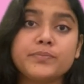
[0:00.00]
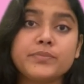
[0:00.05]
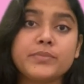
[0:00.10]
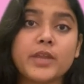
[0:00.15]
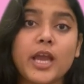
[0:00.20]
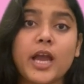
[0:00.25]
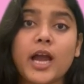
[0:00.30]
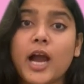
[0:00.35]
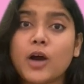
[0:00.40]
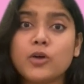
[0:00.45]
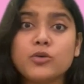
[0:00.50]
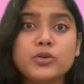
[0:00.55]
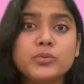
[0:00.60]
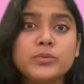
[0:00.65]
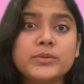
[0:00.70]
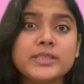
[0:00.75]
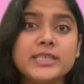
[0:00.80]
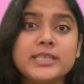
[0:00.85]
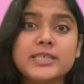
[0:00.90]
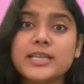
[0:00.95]
How do we
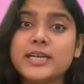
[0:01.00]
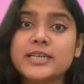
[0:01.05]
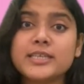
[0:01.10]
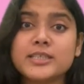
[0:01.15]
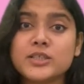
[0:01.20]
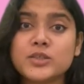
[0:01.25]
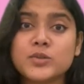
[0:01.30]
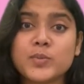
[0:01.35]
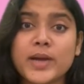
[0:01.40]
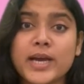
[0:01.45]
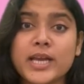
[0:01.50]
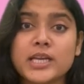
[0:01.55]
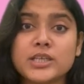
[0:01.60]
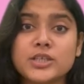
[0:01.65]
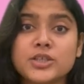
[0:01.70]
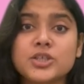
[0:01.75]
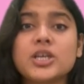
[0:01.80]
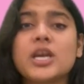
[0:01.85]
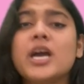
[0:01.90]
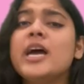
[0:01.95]
say that in
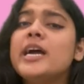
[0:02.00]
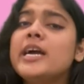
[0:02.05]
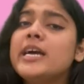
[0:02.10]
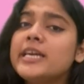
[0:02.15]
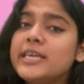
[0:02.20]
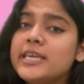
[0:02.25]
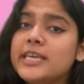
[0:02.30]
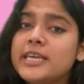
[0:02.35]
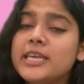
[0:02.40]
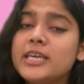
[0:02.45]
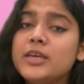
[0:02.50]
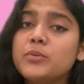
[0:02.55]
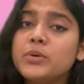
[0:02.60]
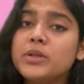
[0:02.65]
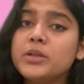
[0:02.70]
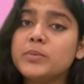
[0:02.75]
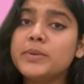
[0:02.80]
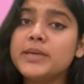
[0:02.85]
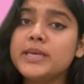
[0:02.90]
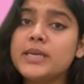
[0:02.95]
Spanish? He will
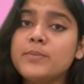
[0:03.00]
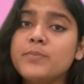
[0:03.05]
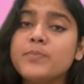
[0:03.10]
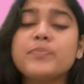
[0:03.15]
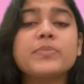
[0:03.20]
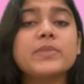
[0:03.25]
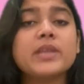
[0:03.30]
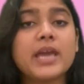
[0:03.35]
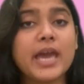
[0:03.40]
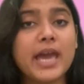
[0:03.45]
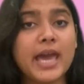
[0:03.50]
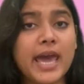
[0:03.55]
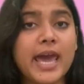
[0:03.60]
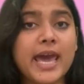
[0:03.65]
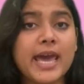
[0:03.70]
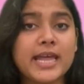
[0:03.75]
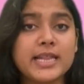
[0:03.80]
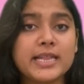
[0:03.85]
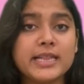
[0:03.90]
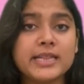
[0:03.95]
be
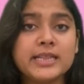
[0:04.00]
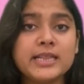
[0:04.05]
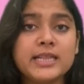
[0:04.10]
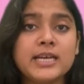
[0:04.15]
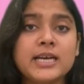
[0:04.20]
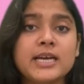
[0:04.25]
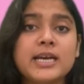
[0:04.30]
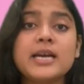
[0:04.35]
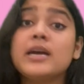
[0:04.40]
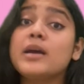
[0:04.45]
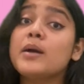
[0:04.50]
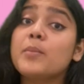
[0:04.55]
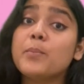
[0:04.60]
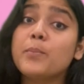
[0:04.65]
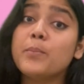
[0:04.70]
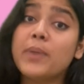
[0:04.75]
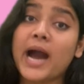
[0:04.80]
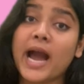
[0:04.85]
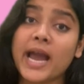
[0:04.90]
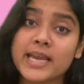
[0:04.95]
él.
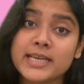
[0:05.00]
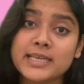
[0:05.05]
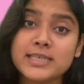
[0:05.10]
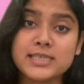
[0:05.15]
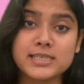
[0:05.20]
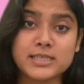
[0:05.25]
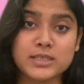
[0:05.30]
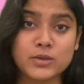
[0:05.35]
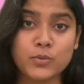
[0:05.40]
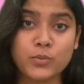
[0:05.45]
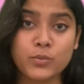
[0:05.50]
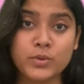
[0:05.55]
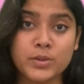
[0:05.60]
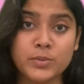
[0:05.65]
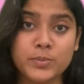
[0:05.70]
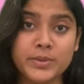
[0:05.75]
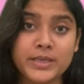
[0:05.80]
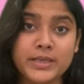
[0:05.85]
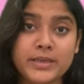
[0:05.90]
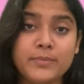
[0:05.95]
Buys will
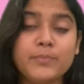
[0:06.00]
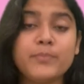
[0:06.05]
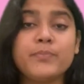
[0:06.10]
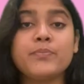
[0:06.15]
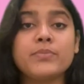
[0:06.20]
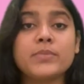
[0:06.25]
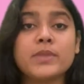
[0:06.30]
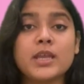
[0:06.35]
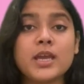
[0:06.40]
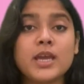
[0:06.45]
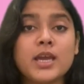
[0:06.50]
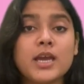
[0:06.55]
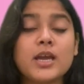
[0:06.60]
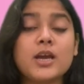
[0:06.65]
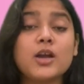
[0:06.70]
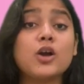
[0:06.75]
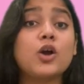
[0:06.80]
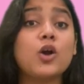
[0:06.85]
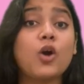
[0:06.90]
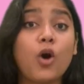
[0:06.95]
be
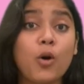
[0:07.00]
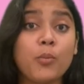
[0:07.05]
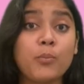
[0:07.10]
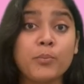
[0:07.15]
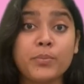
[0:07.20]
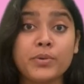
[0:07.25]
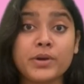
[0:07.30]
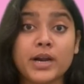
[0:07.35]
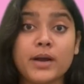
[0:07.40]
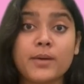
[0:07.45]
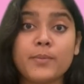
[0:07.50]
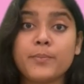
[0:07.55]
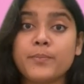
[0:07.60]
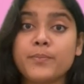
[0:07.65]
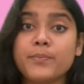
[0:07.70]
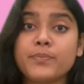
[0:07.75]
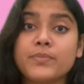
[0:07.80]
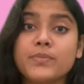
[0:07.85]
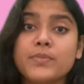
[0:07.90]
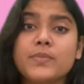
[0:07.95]
compra.
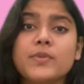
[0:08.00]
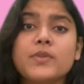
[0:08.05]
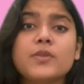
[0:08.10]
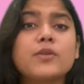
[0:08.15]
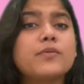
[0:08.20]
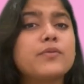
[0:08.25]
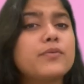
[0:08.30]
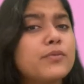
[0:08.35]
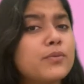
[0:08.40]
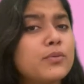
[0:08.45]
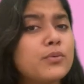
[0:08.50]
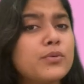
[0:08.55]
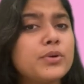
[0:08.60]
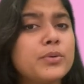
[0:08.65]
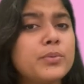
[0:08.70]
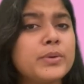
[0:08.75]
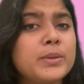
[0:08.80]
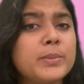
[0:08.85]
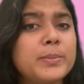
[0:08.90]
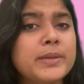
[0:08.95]
The food
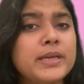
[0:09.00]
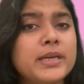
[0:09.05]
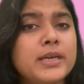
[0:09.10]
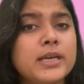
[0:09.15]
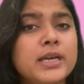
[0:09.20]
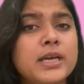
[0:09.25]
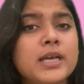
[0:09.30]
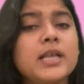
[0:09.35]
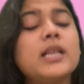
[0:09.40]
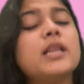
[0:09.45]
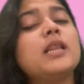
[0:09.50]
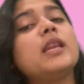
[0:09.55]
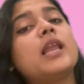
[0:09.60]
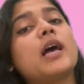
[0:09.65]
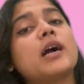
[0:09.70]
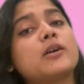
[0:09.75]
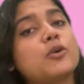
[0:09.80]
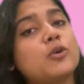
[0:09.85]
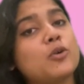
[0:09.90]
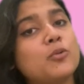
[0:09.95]
will be la
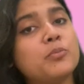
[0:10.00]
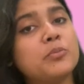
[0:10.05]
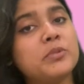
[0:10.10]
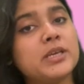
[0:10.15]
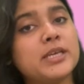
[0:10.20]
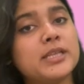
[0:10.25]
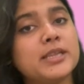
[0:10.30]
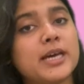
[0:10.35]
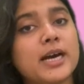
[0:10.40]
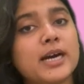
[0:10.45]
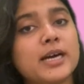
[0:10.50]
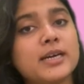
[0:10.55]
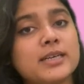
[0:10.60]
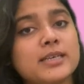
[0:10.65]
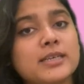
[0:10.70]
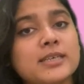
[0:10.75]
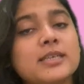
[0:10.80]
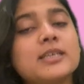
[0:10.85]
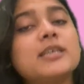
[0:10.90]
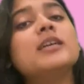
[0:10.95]
comida.
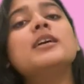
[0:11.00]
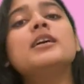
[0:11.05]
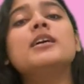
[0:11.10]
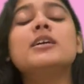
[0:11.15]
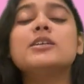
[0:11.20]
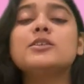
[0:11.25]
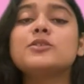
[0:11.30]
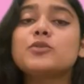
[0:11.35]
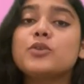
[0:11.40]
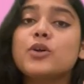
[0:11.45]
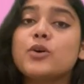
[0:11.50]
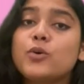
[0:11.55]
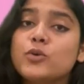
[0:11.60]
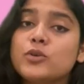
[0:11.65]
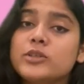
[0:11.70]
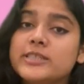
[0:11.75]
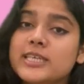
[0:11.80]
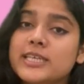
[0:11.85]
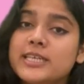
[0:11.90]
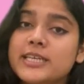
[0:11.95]
So the whole
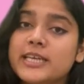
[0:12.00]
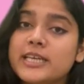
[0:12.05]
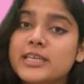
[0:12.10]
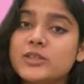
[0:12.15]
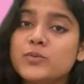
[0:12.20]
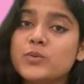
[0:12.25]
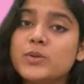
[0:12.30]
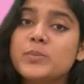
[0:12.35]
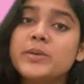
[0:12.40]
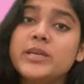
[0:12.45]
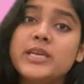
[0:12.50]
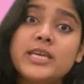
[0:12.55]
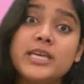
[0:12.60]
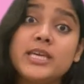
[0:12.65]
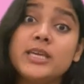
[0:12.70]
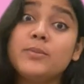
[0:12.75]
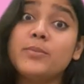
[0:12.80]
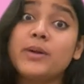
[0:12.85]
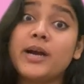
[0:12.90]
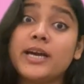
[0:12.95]
sentence will be he
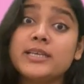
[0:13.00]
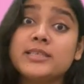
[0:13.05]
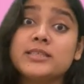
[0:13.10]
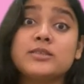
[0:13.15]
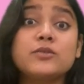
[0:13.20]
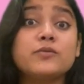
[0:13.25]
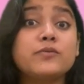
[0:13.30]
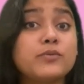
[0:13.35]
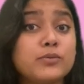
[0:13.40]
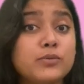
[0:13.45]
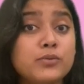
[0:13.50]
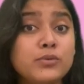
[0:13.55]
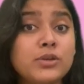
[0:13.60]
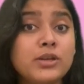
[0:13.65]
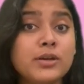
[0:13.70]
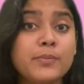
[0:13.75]
buys the food.